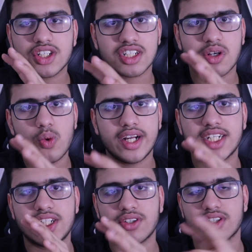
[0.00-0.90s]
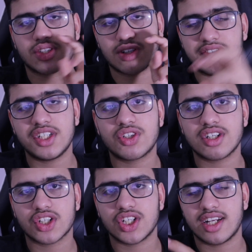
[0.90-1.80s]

Just a quick, short sort of introduction